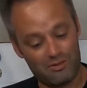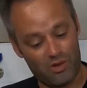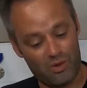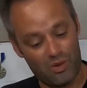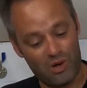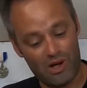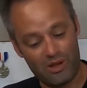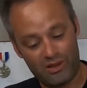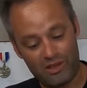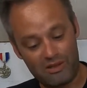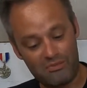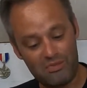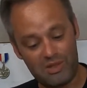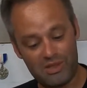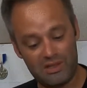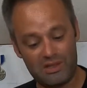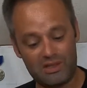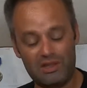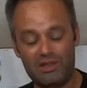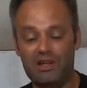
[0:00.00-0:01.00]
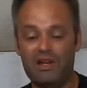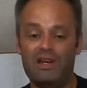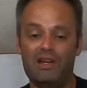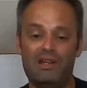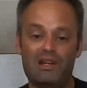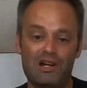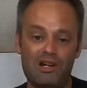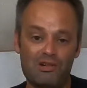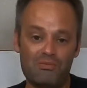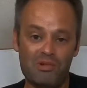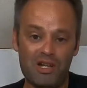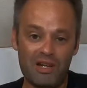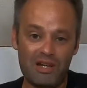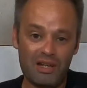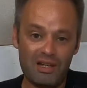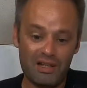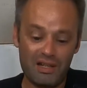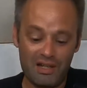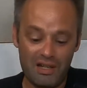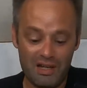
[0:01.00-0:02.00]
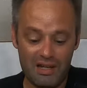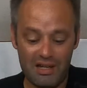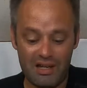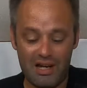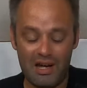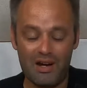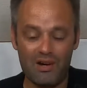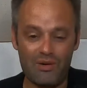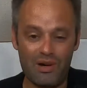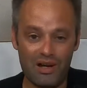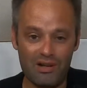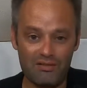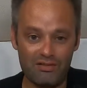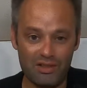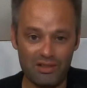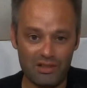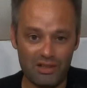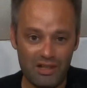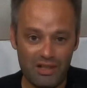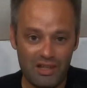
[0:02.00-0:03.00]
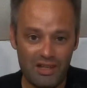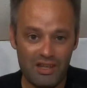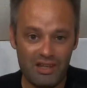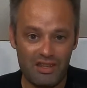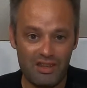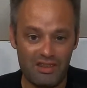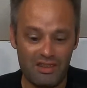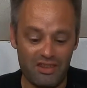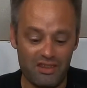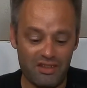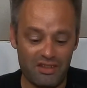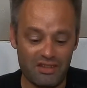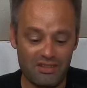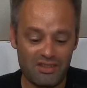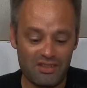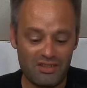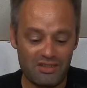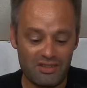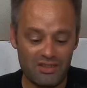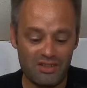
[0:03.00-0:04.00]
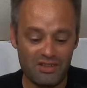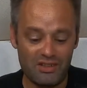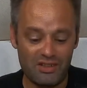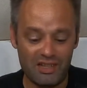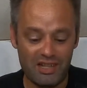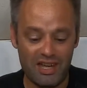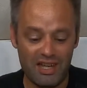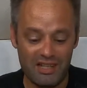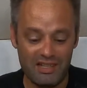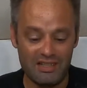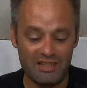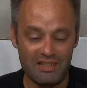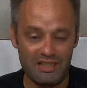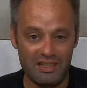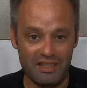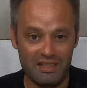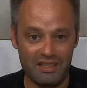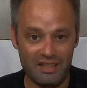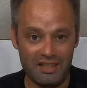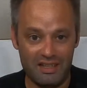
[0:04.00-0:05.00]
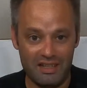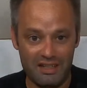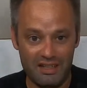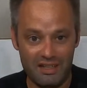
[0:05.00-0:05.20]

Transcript: quality built AR mag. However, this little casing